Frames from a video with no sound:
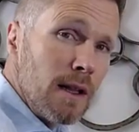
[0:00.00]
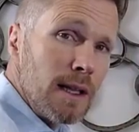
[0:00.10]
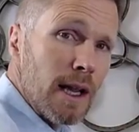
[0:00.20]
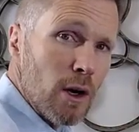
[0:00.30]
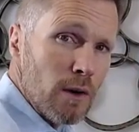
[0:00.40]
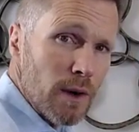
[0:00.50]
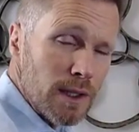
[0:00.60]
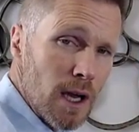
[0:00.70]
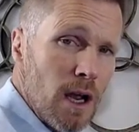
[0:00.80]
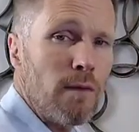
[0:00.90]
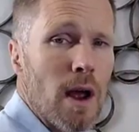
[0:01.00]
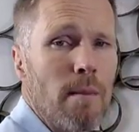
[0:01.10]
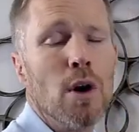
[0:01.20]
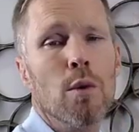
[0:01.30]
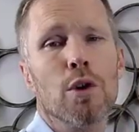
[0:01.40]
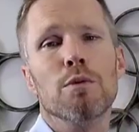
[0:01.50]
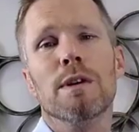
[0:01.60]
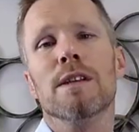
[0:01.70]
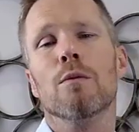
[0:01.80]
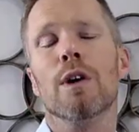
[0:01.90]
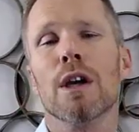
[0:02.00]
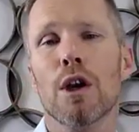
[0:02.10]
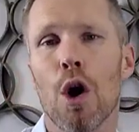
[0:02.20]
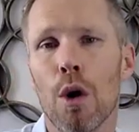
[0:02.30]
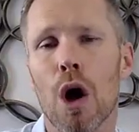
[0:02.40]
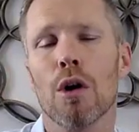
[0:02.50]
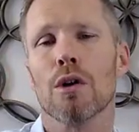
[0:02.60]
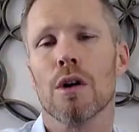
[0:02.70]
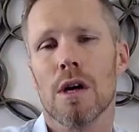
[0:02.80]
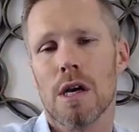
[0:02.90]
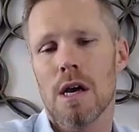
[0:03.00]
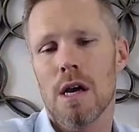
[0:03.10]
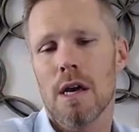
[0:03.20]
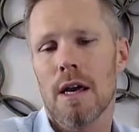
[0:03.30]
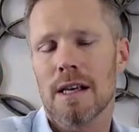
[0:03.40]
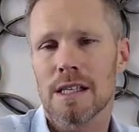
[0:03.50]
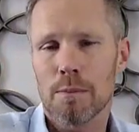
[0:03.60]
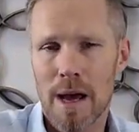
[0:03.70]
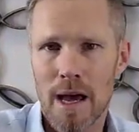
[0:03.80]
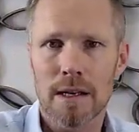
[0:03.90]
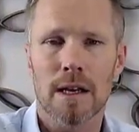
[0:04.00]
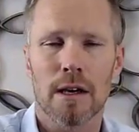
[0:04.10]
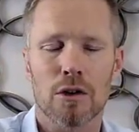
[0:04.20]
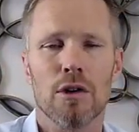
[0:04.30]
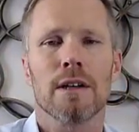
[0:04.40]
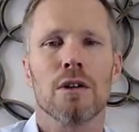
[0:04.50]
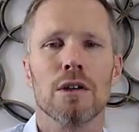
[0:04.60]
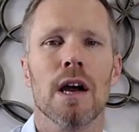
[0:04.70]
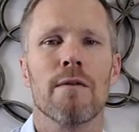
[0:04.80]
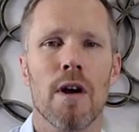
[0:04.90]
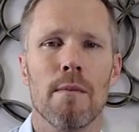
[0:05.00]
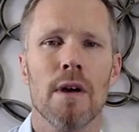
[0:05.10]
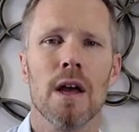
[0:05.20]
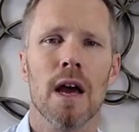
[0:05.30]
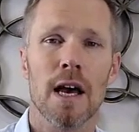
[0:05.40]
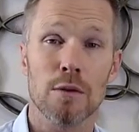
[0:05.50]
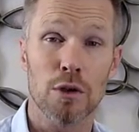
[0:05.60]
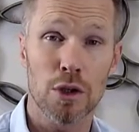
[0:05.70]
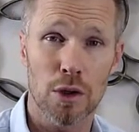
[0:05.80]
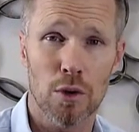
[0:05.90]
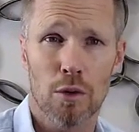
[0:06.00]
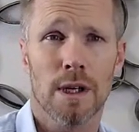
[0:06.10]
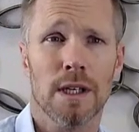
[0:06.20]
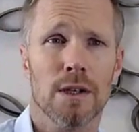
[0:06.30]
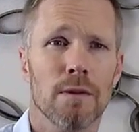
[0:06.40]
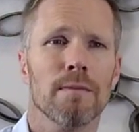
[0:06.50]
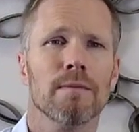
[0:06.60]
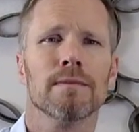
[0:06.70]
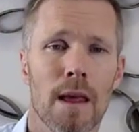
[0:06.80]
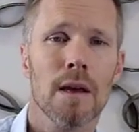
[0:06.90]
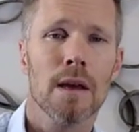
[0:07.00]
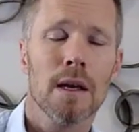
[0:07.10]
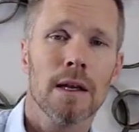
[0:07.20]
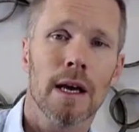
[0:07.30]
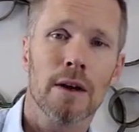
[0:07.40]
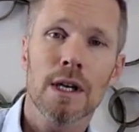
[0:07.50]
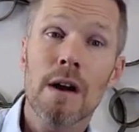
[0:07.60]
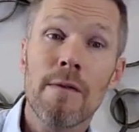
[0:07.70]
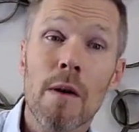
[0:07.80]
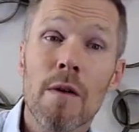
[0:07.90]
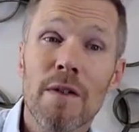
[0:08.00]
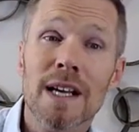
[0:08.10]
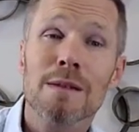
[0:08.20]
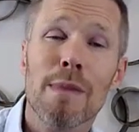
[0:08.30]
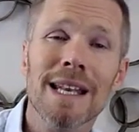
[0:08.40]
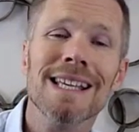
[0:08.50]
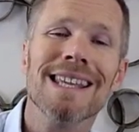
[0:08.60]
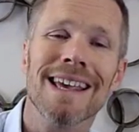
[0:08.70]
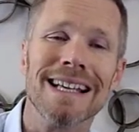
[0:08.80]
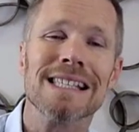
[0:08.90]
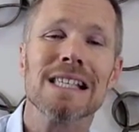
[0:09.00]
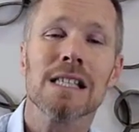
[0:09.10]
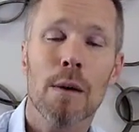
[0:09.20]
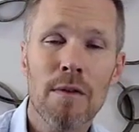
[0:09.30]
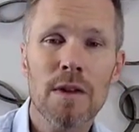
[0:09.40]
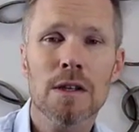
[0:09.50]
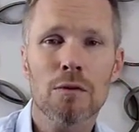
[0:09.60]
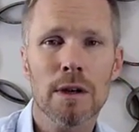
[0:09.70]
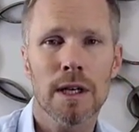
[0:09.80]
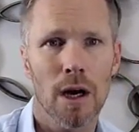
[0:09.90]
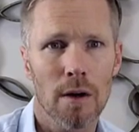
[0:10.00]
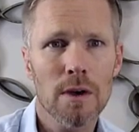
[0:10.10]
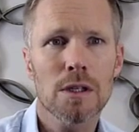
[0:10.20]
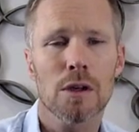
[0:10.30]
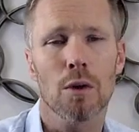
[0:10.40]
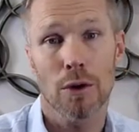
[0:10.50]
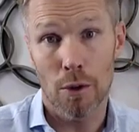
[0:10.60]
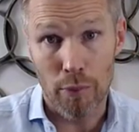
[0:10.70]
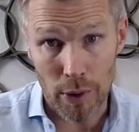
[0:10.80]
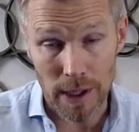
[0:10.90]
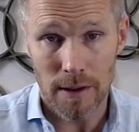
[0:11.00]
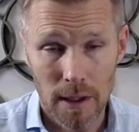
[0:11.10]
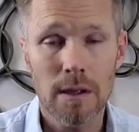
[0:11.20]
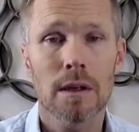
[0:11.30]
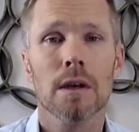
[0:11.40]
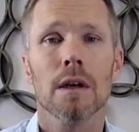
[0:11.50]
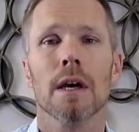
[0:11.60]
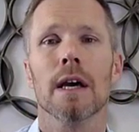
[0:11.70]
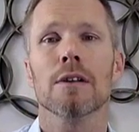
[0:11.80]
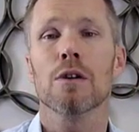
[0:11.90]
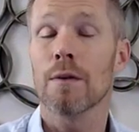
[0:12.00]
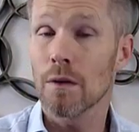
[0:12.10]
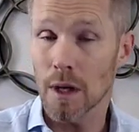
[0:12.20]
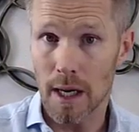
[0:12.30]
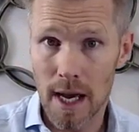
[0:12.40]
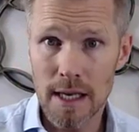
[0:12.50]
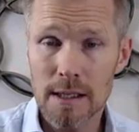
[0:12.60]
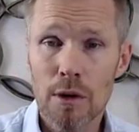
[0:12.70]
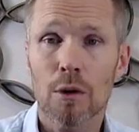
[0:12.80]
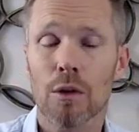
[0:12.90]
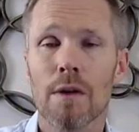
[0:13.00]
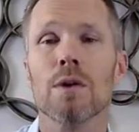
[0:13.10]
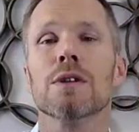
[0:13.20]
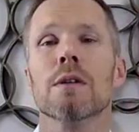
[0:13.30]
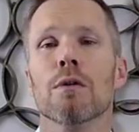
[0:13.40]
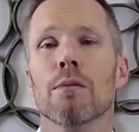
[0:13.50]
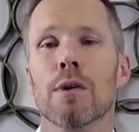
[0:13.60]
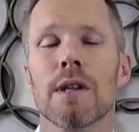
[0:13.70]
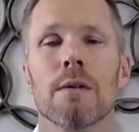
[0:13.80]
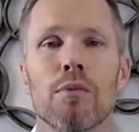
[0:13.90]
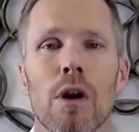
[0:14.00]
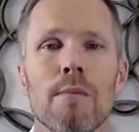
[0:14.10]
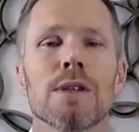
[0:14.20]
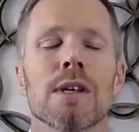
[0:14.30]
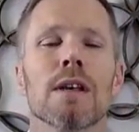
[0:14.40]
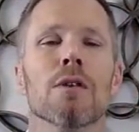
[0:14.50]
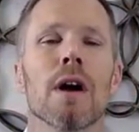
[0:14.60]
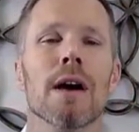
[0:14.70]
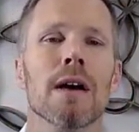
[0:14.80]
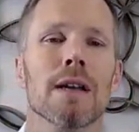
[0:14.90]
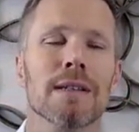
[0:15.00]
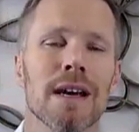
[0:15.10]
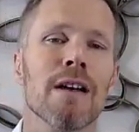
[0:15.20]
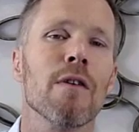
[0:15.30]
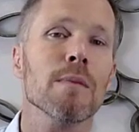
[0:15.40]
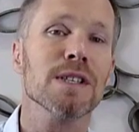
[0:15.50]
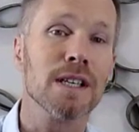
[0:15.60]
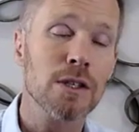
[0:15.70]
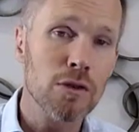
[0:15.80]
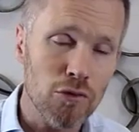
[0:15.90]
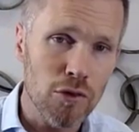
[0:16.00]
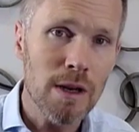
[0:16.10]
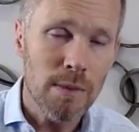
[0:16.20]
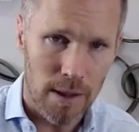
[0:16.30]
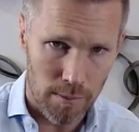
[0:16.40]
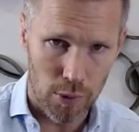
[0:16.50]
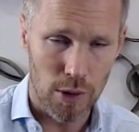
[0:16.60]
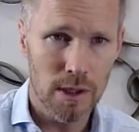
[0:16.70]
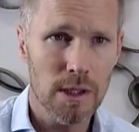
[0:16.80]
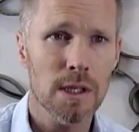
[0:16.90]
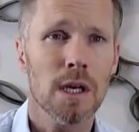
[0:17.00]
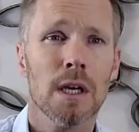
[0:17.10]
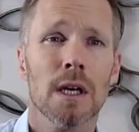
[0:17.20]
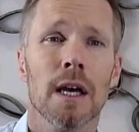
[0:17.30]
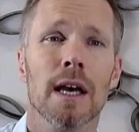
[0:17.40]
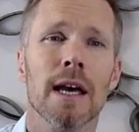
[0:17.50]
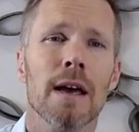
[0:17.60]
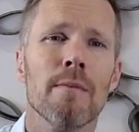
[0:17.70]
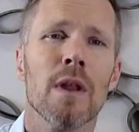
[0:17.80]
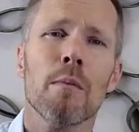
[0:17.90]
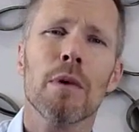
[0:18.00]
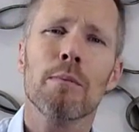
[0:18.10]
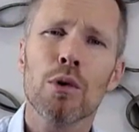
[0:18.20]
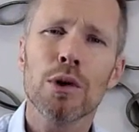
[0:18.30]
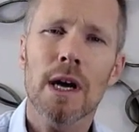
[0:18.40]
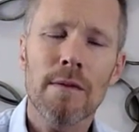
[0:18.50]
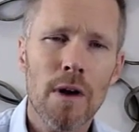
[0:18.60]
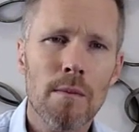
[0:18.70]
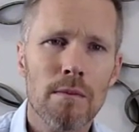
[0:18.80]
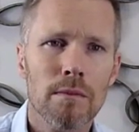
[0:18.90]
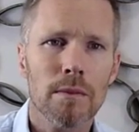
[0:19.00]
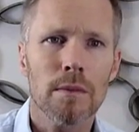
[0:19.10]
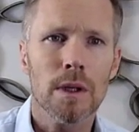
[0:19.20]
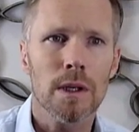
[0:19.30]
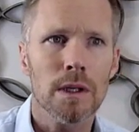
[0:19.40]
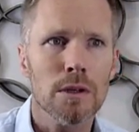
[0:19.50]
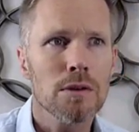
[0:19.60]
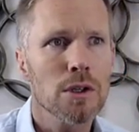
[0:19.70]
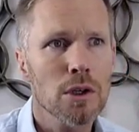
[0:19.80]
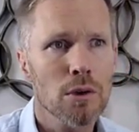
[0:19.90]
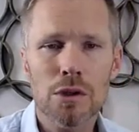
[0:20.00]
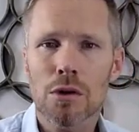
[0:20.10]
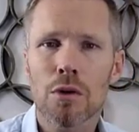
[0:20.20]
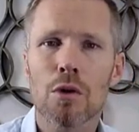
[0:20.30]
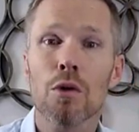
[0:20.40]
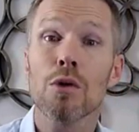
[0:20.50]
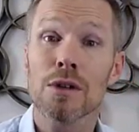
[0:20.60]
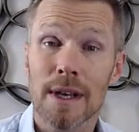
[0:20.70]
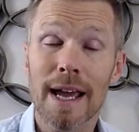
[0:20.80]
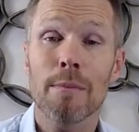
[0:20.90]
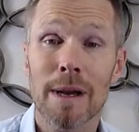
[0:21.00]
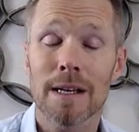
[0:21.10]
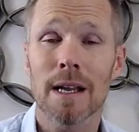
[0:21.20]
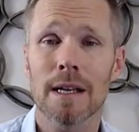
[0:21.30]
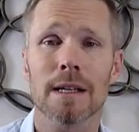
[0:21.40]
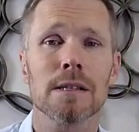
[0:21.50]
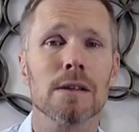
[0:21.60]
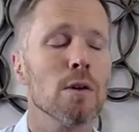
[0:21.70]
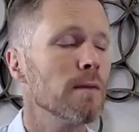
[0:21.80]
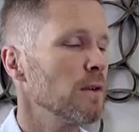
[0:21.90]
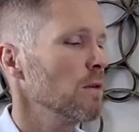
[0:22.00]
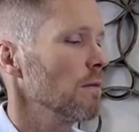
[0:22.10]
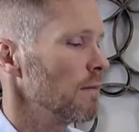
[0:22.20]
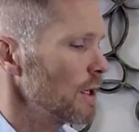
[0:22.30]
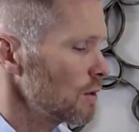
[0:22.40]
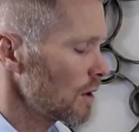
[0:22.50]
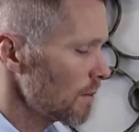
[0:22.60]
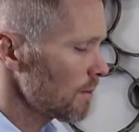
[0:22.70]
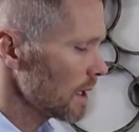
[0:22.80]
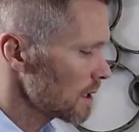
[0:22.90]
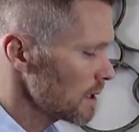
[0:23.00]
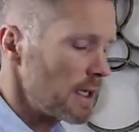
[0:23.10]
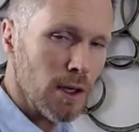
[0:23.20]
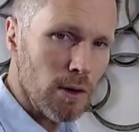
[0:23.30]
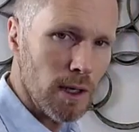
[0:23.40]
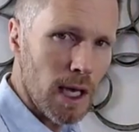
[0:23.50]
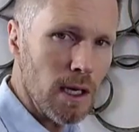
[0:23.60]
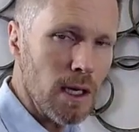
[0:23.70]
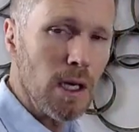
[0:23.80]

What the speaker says: the area of our diaphragm, which means that we can no longer expand and contract our diaphragm as we should normally do. Now, your diaphragm affects many things. Some of these are really obvious, so your breathing. So if you've got asthma or other similar breathing problems, your diaphragm is extremely important. But poor diaphragm usage can also cause neck pain and headaches. So if you imagine coming back to this here again,